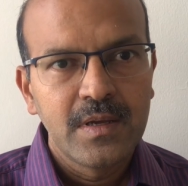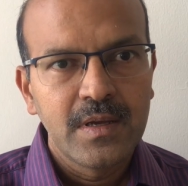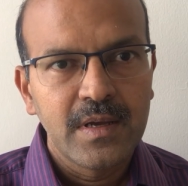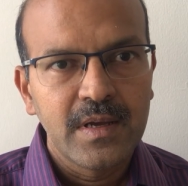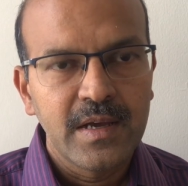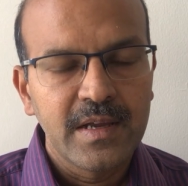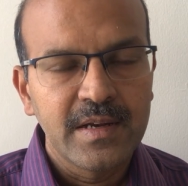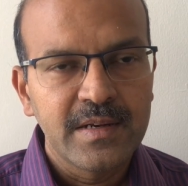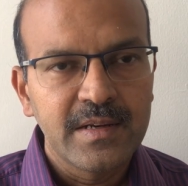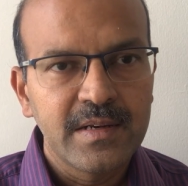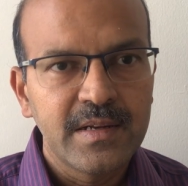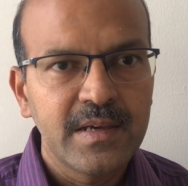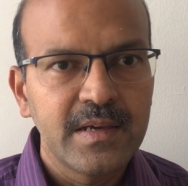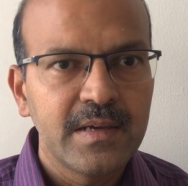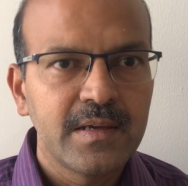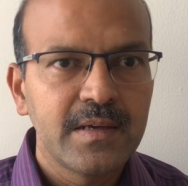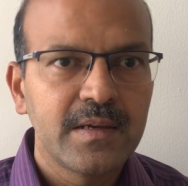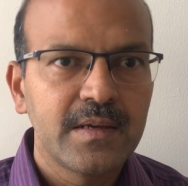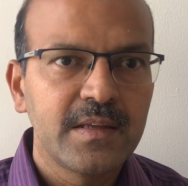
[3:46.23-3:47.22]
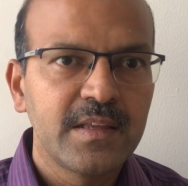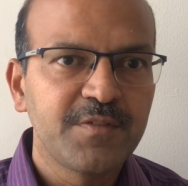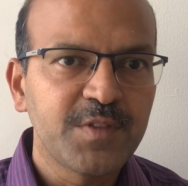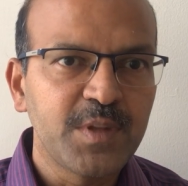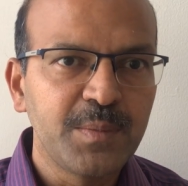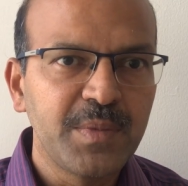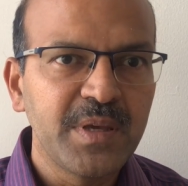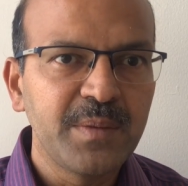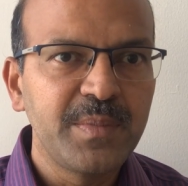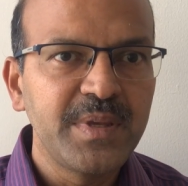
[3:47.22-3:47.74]
And if the
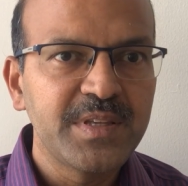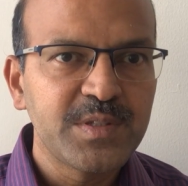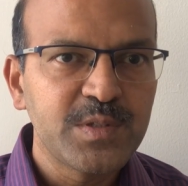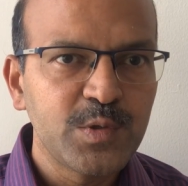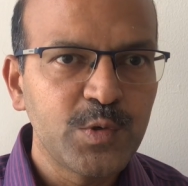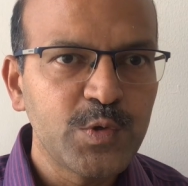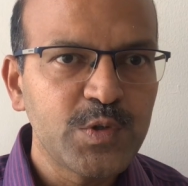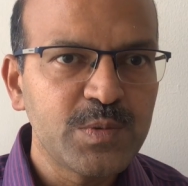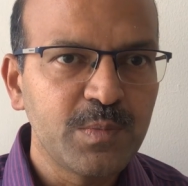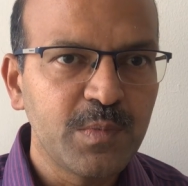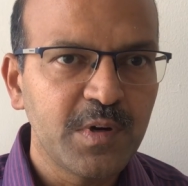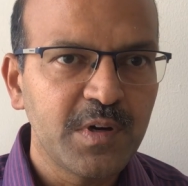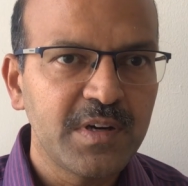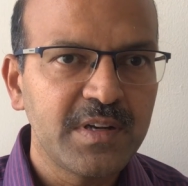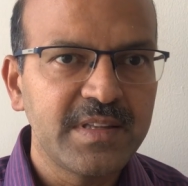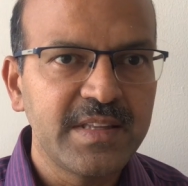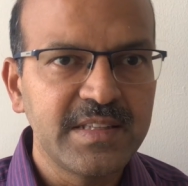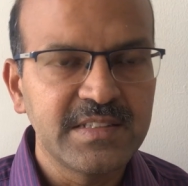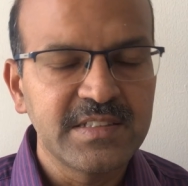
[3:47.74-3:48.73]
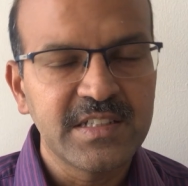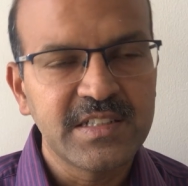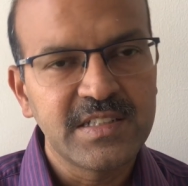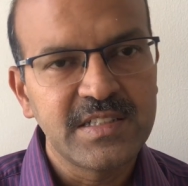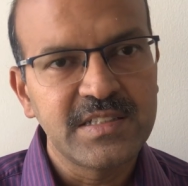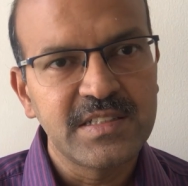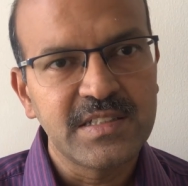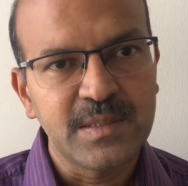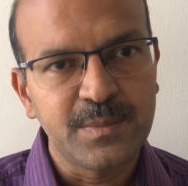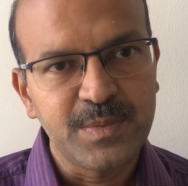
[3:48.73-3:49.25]
baby is too small, the
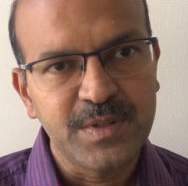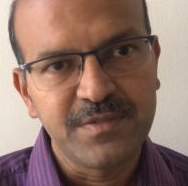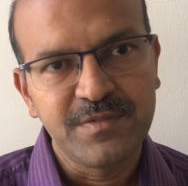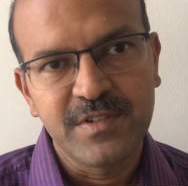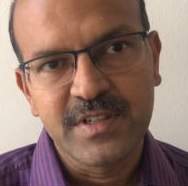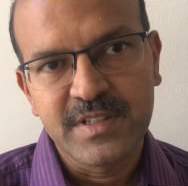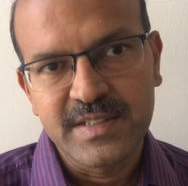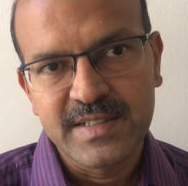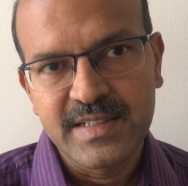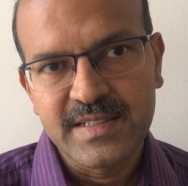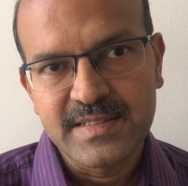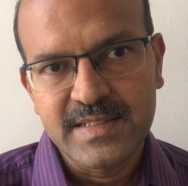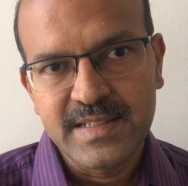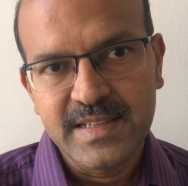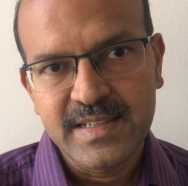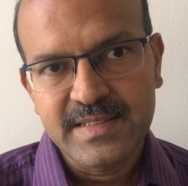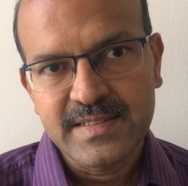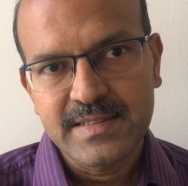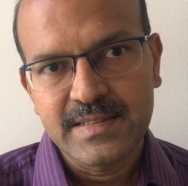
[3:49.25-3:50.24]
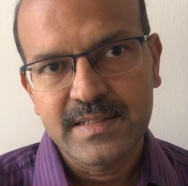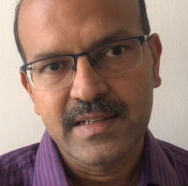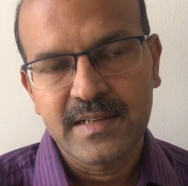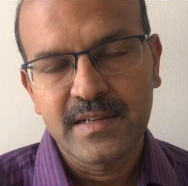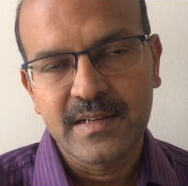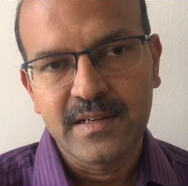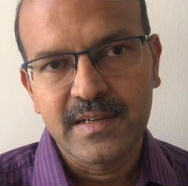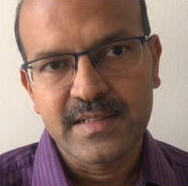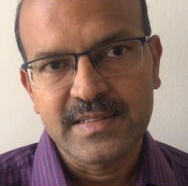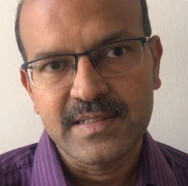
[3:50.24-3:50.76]
injections are preferred these days,
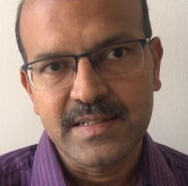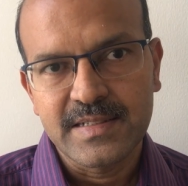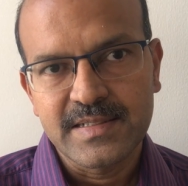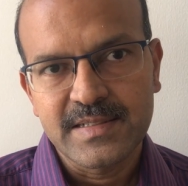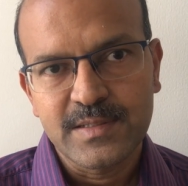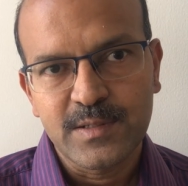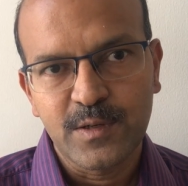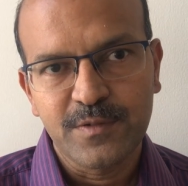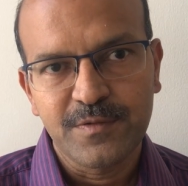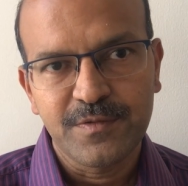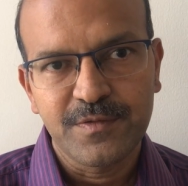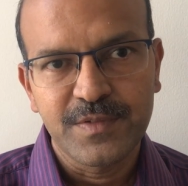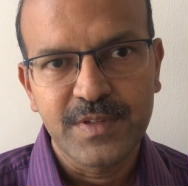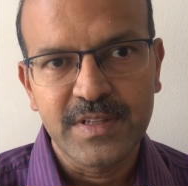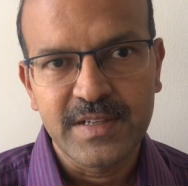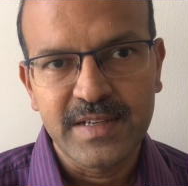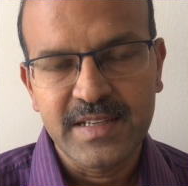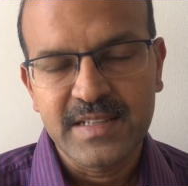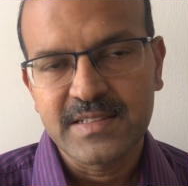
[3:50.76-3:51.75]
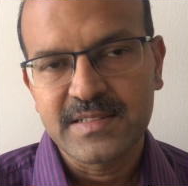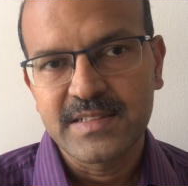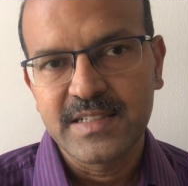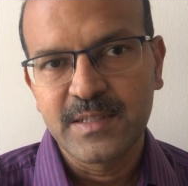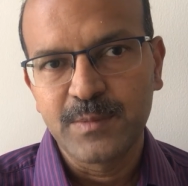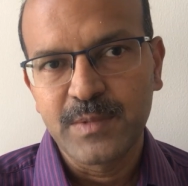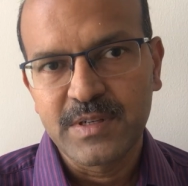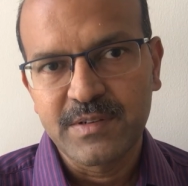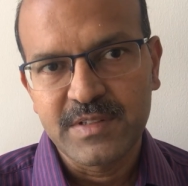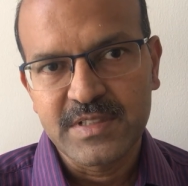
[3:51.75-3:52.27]
as the risk of the next
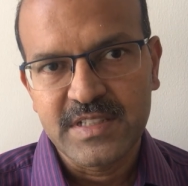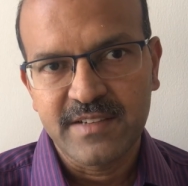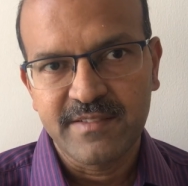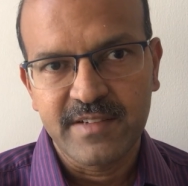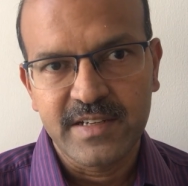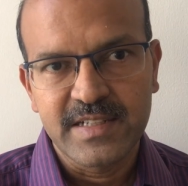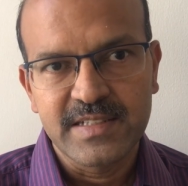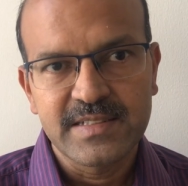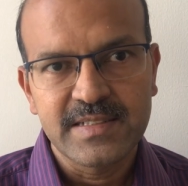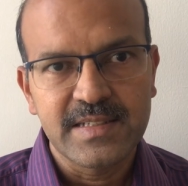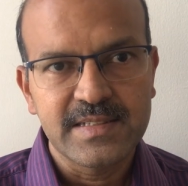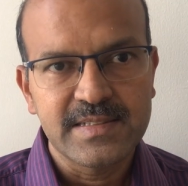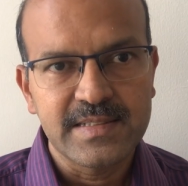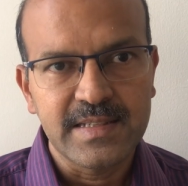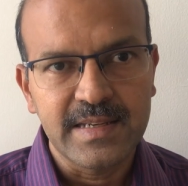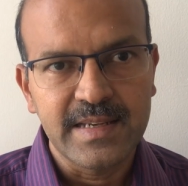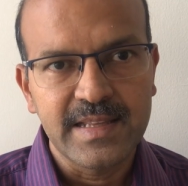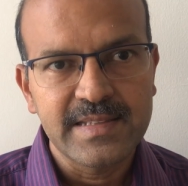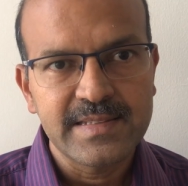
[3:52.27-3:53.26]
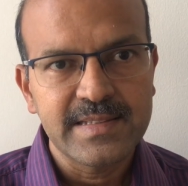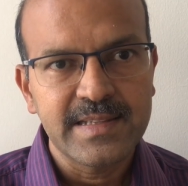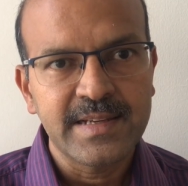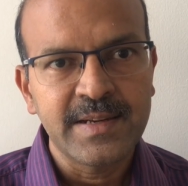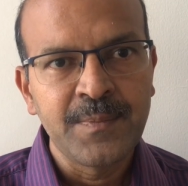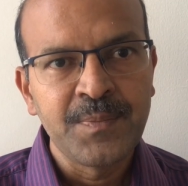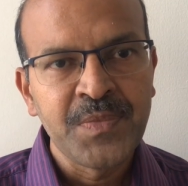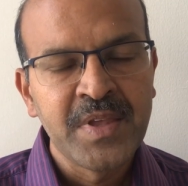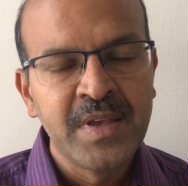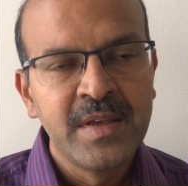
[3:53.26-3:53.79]
treatment, which I will discuss, the laser,
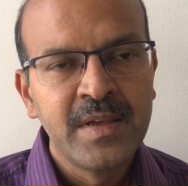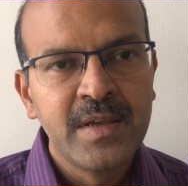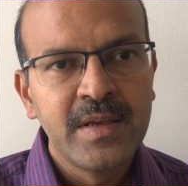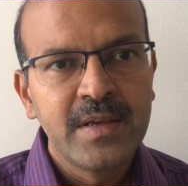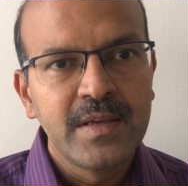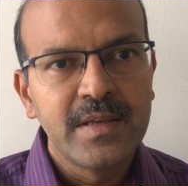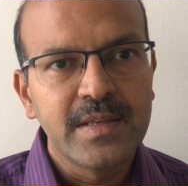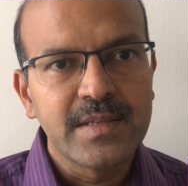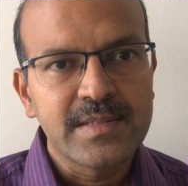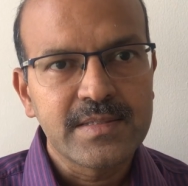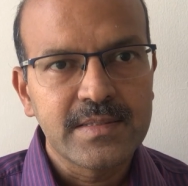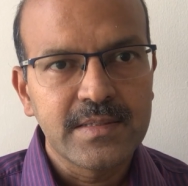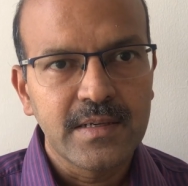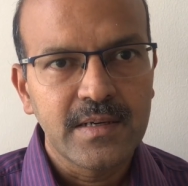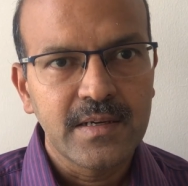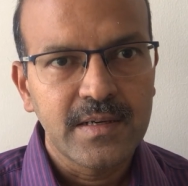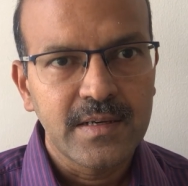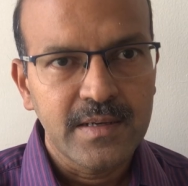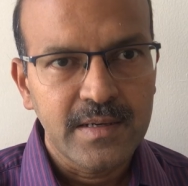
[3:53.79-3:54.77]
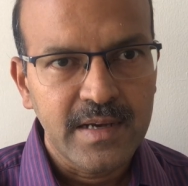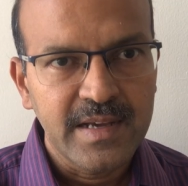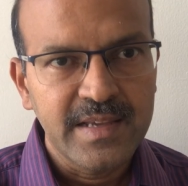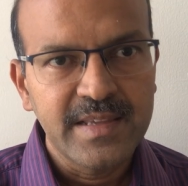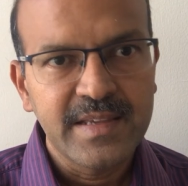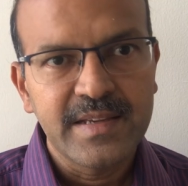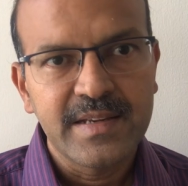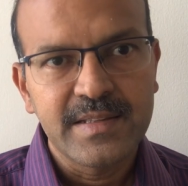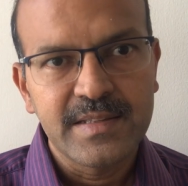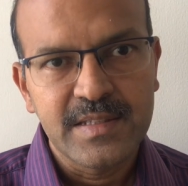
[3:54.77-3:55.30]
is
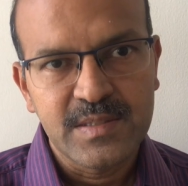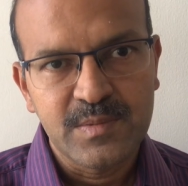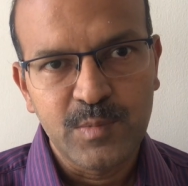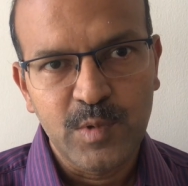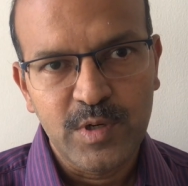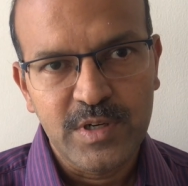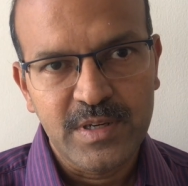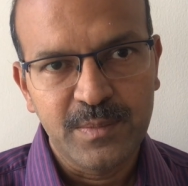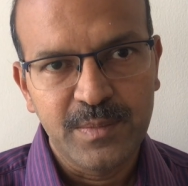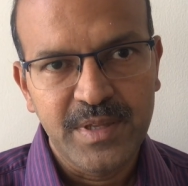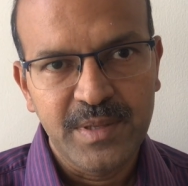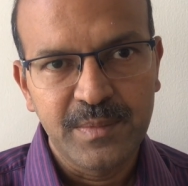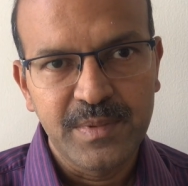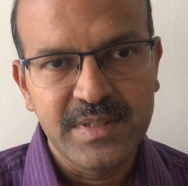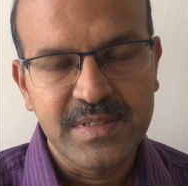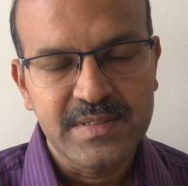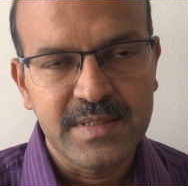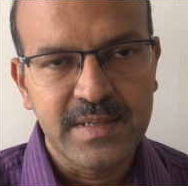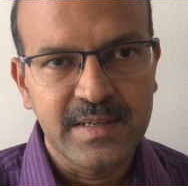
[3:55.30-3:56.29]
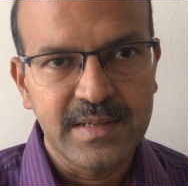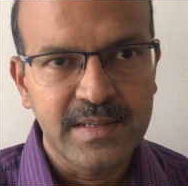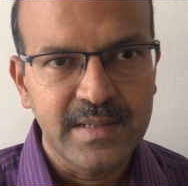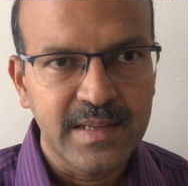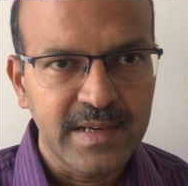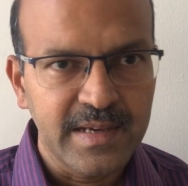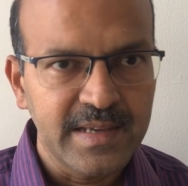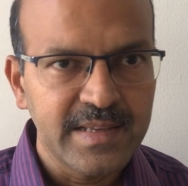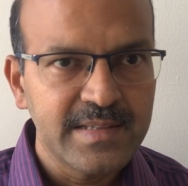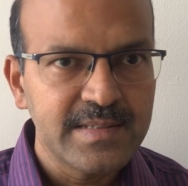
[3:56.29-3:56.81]
higher in the smaller babies, and the
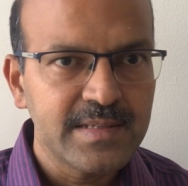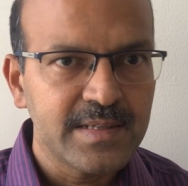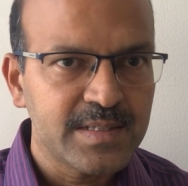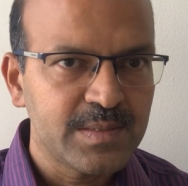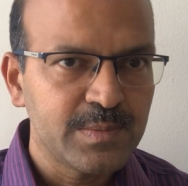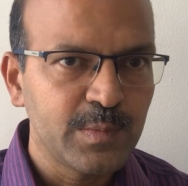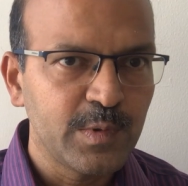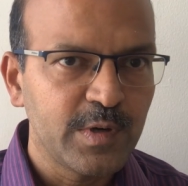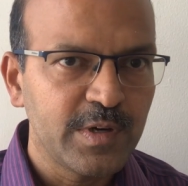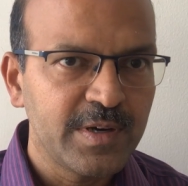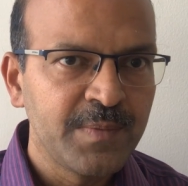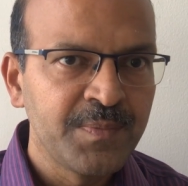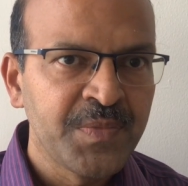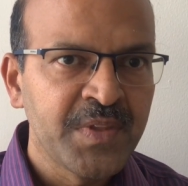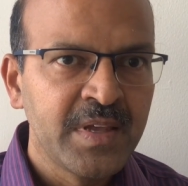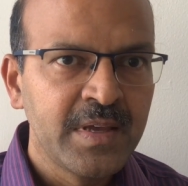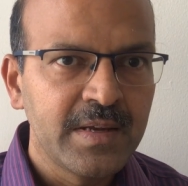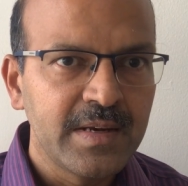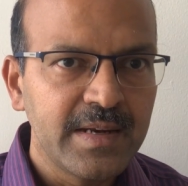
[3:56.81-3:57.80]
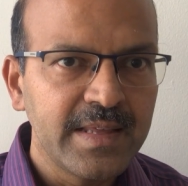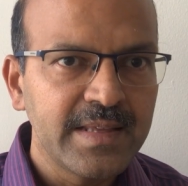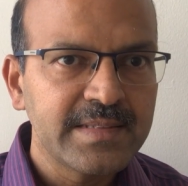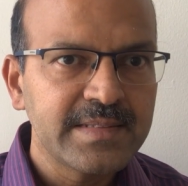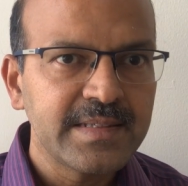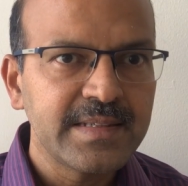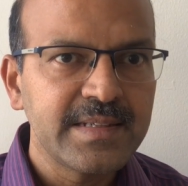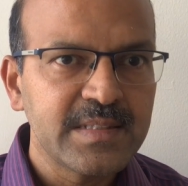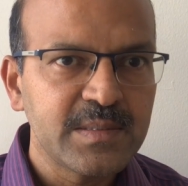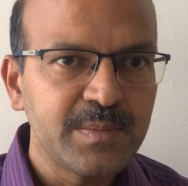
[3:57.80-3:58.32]
eyes are small.
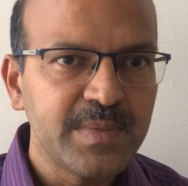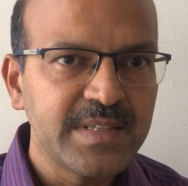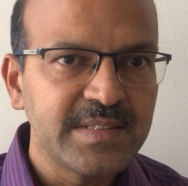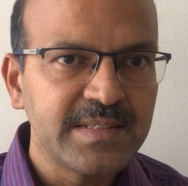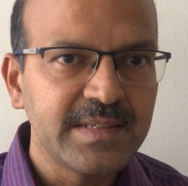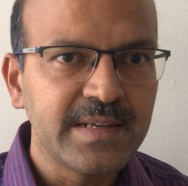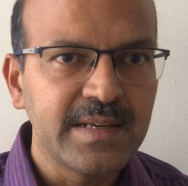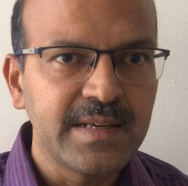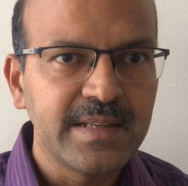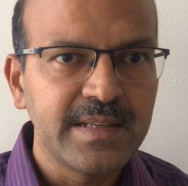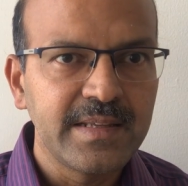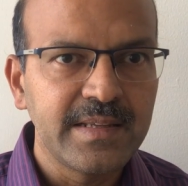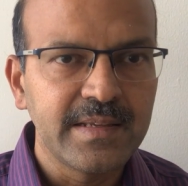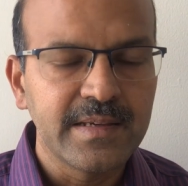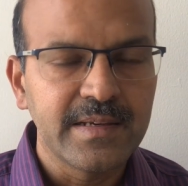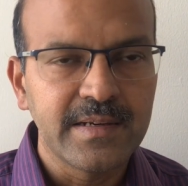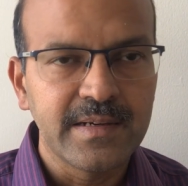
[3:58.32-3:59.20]
Laser is basically